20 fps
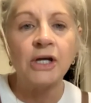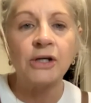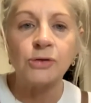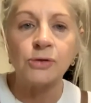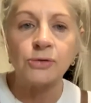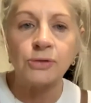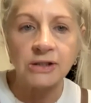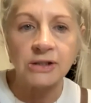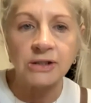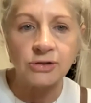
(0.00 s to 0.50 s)

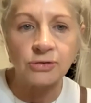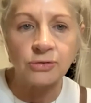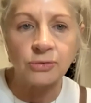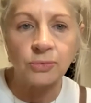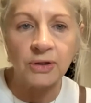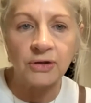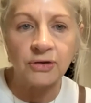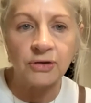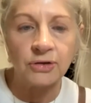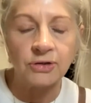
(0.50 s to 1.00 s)
Cookie Do
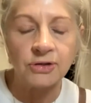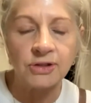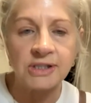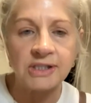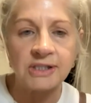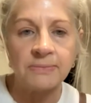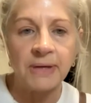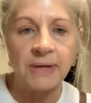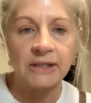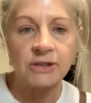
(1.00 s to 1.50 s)
with you
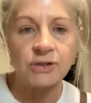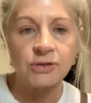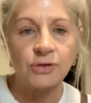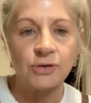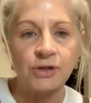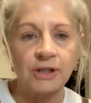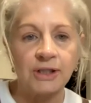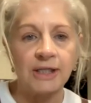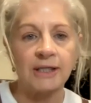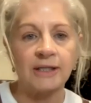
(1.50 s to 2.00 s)
just to make sure
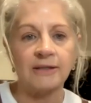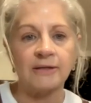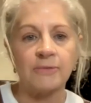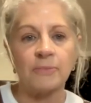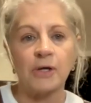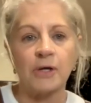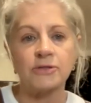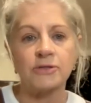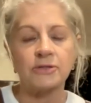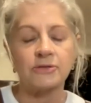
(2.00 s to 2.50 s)
you're getting the
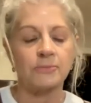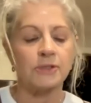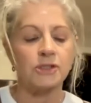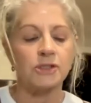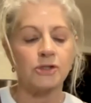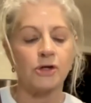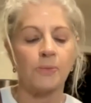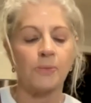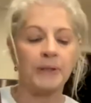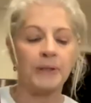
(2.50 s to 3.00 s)
most from the
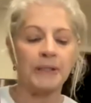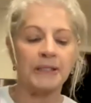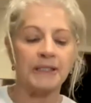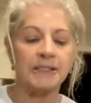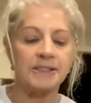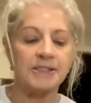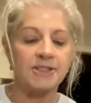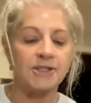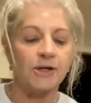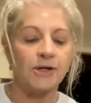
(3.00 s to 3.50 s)
shopping
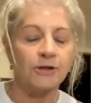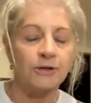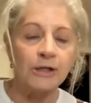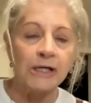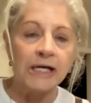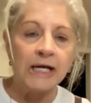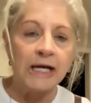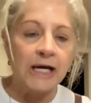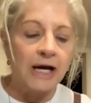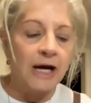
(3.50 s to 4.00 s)
list. So
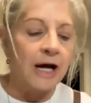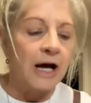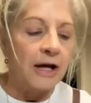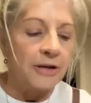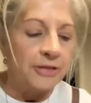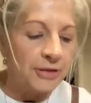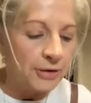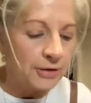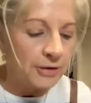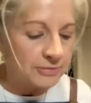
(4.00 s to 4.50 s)

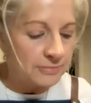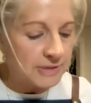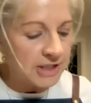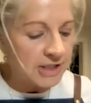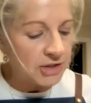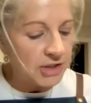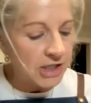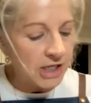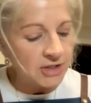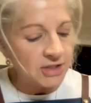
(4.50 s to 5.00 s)
the
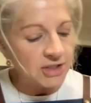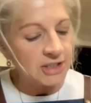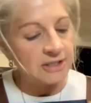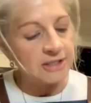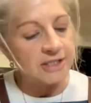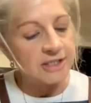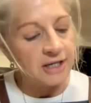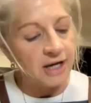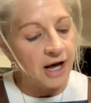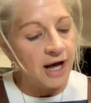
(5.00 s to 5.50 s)

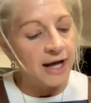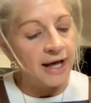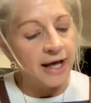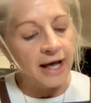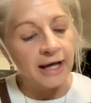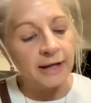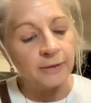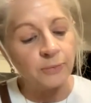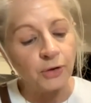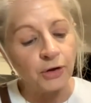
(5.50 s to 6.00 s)
suggestions that I
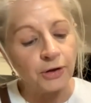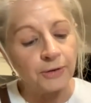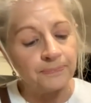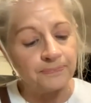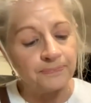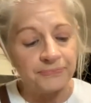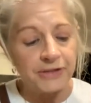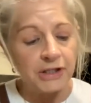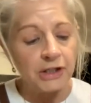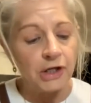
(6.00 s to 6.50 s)
had were,
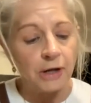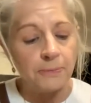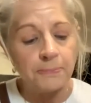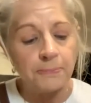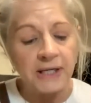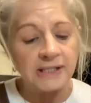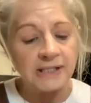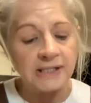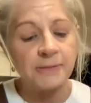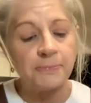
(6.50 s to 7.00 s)
you know,
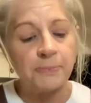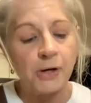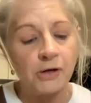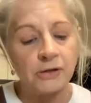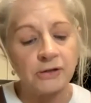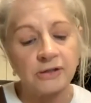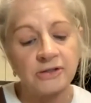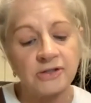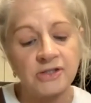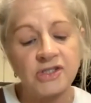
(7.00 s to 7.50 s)
pizza
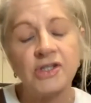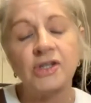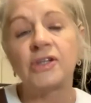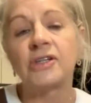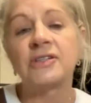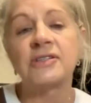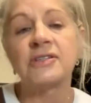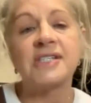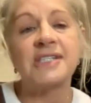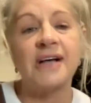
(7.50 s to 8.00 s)
pockets. You
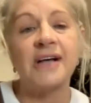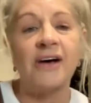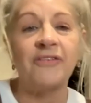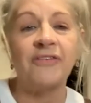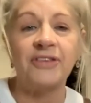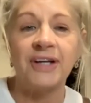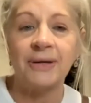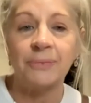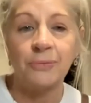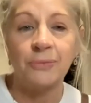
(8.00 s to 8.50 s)
can
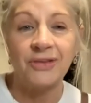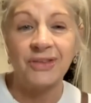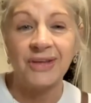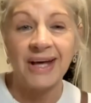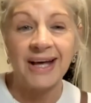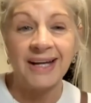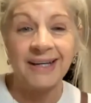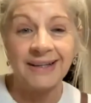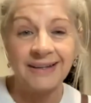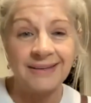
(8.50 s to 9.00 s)
stuff them with
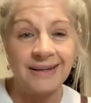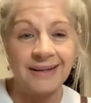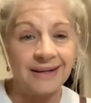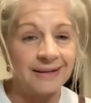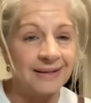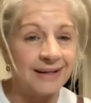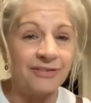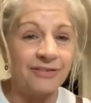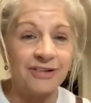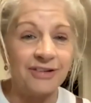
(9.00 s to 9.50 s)
anything,
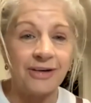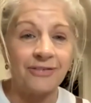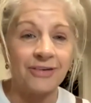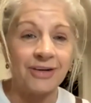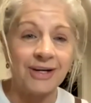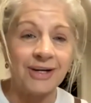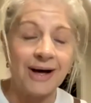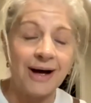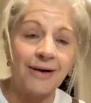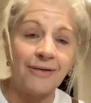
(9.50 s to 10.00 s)
leftover
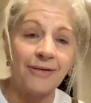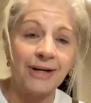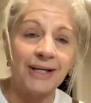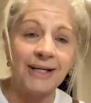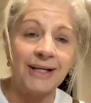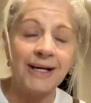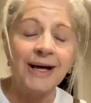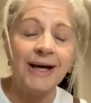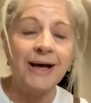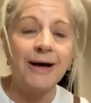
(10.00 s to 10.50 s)

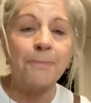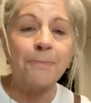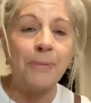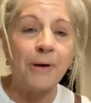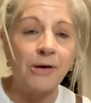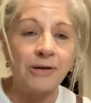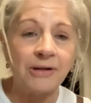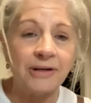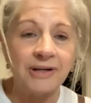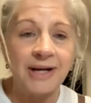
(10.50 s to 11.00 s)
curry,
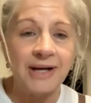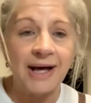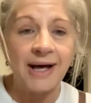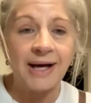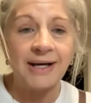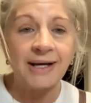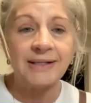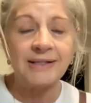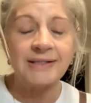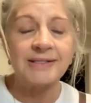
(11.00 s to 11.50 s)

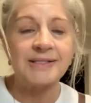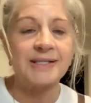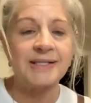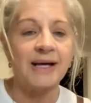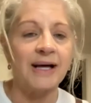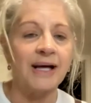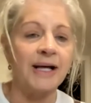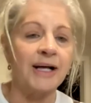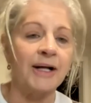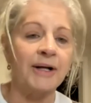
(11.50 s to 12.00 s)
bolognese,
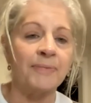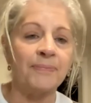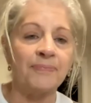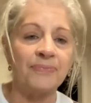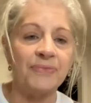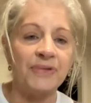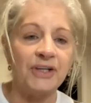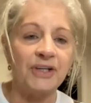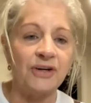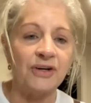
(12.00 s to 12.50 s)

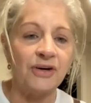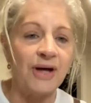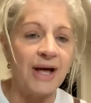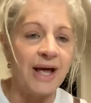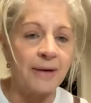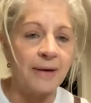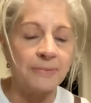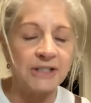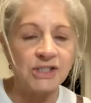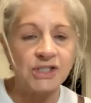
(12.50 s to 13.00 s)
you know,
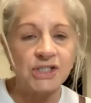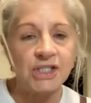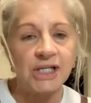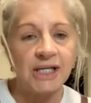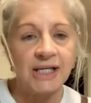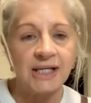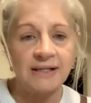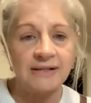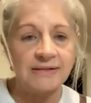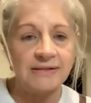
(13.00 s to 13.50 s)
ham and
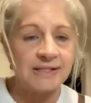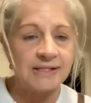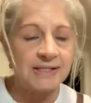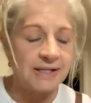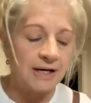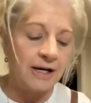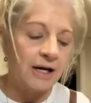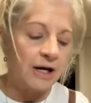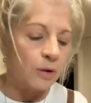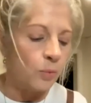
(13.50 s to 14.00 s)
cheese,
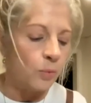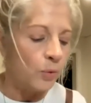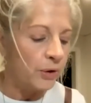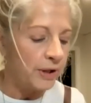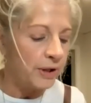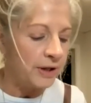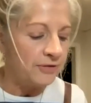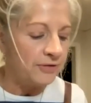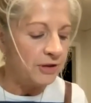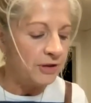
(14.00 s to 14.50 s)

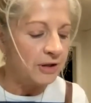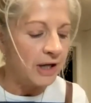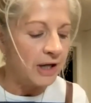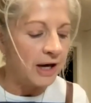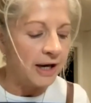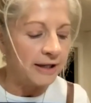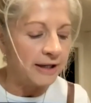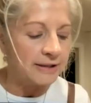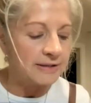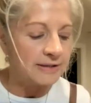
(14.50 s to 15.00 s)
whatever you
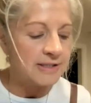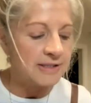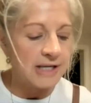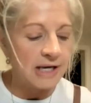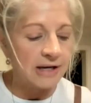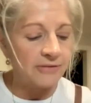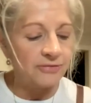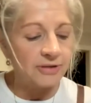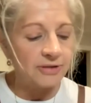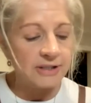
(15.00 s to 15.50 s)
like,
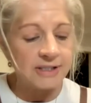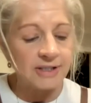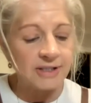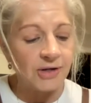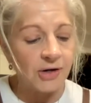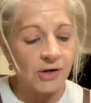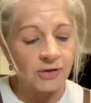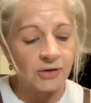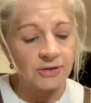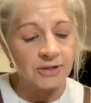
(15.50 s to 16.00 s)
savory
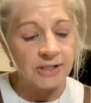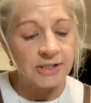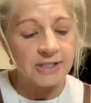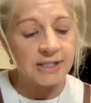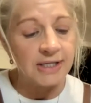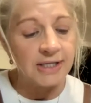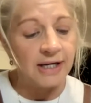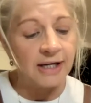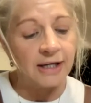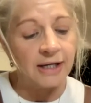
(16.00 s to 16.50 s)
scones.
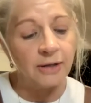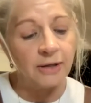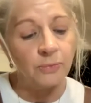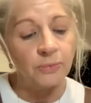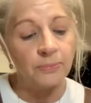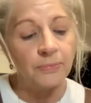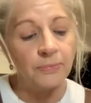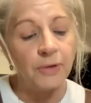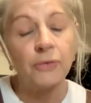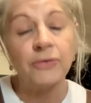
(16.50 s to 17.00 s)

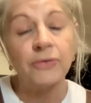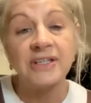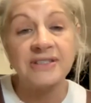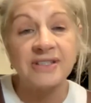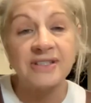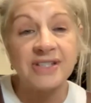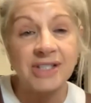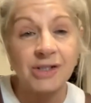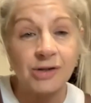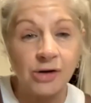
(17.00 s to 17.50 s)
There's
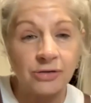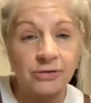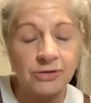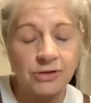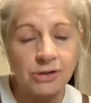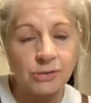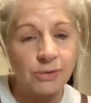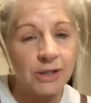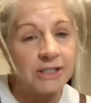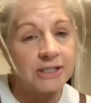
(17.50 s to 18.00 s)
a
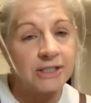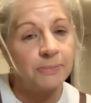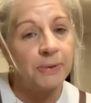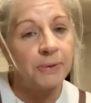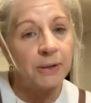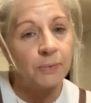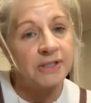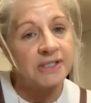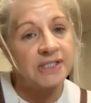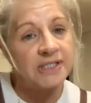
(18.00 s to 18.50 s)
scones
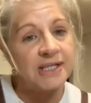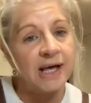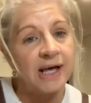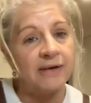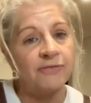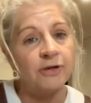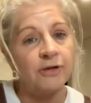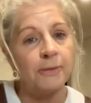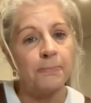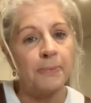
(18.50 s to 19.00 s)
recipe with a
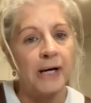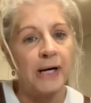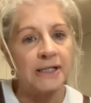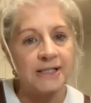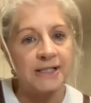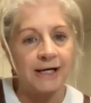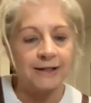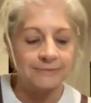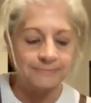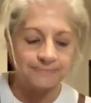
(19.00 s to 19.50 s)
savory
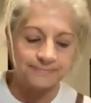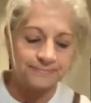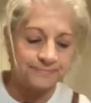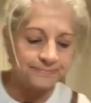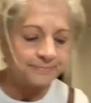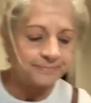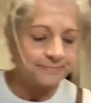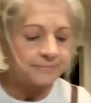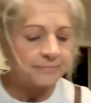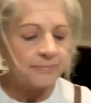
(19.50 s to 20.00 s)
butter.
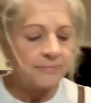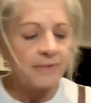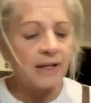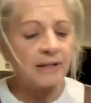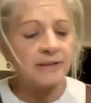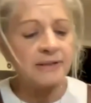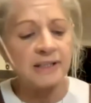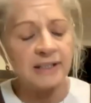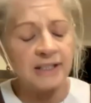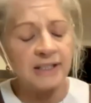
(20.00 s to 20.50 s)

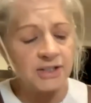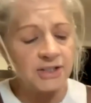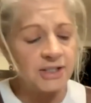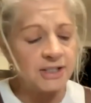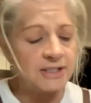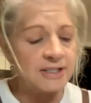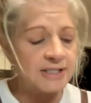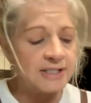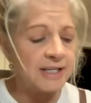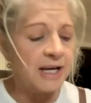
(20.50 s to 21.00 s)

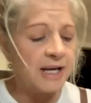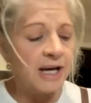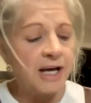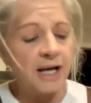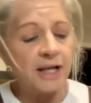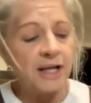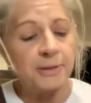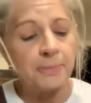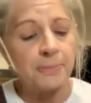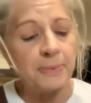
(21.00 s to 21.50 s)
Delicious.
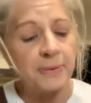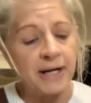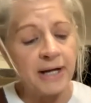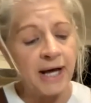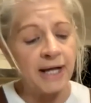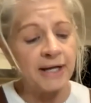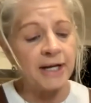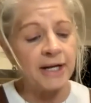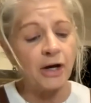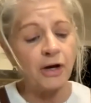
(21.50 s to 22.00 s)
The
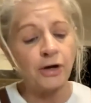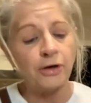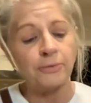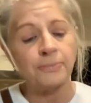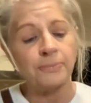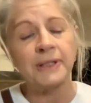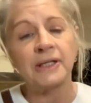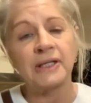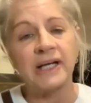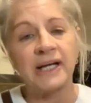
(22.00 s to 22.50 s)
banana
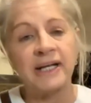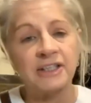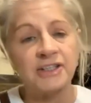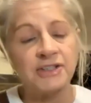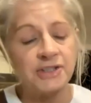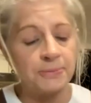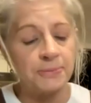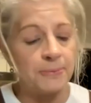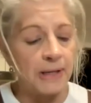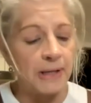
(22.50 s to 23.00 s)
oatmeal
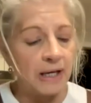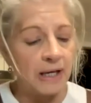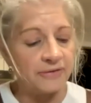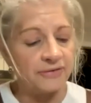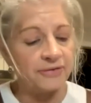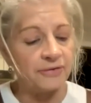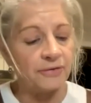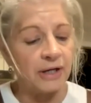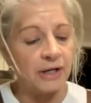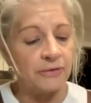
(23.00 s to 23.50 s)
energy
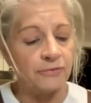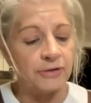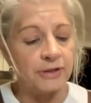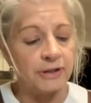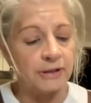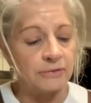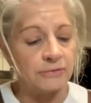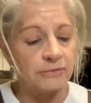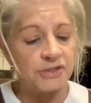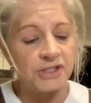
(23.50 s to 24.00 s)
bars are
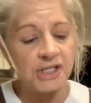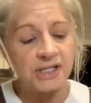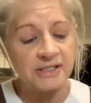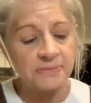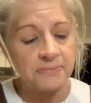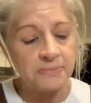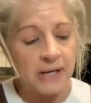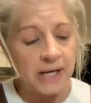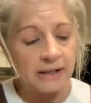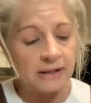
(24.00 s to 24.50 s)
unreal. Cheese
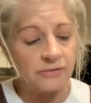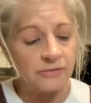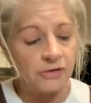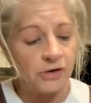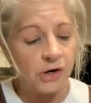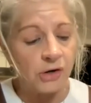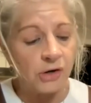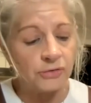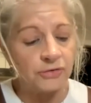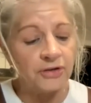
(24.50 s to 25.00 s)
and bacon
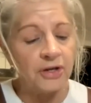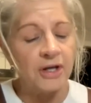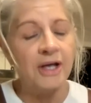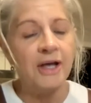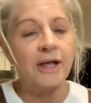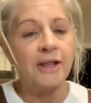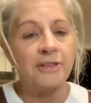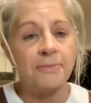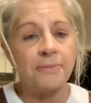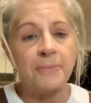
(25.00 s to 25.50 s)
rolls.
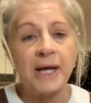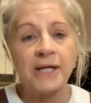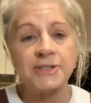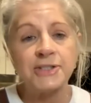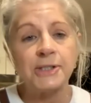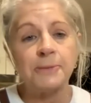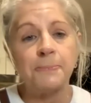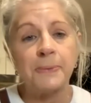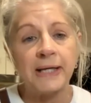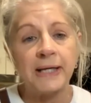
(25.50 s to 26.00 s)
The
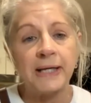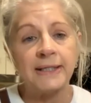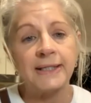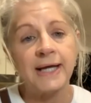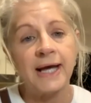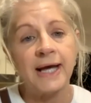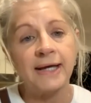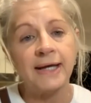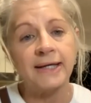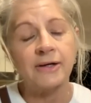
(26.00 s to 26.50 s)
magic bean
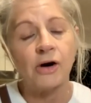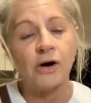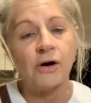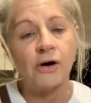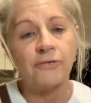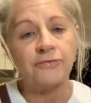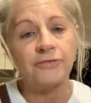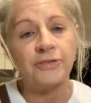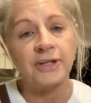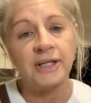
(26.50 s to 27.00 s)
cake
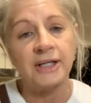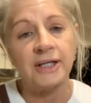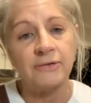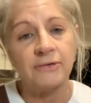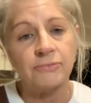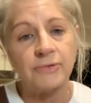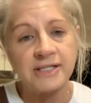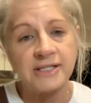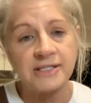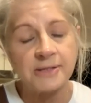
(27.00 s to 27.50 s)
off
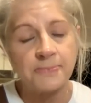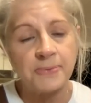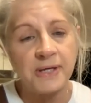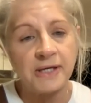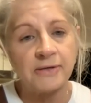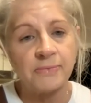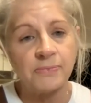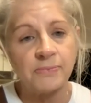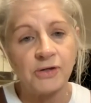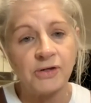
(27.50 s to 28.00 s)
the
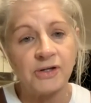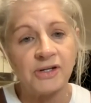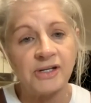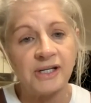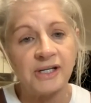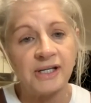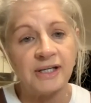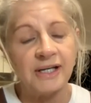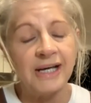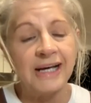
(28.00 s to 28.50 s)
recipe
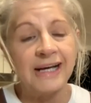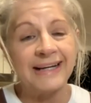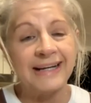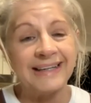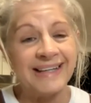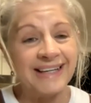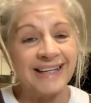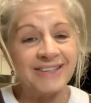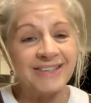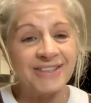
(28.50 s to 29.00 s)
community,
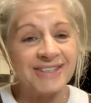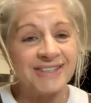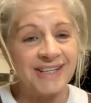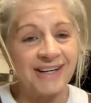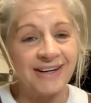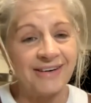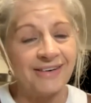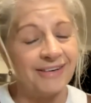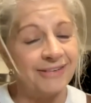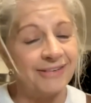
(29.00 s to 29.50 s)

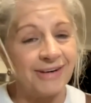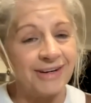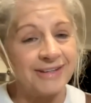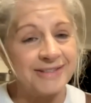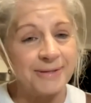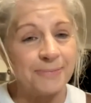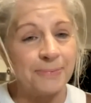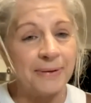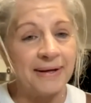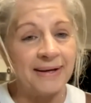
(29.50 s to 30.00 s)
legendary
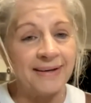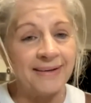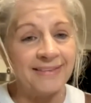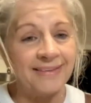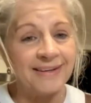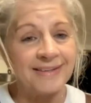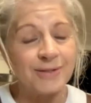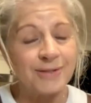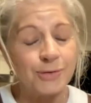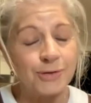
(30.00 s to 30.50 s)
recipe.
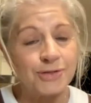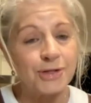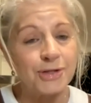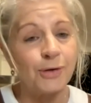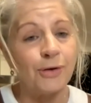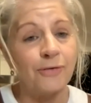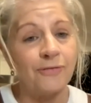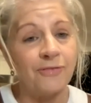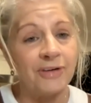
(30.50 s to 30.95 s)
There's also a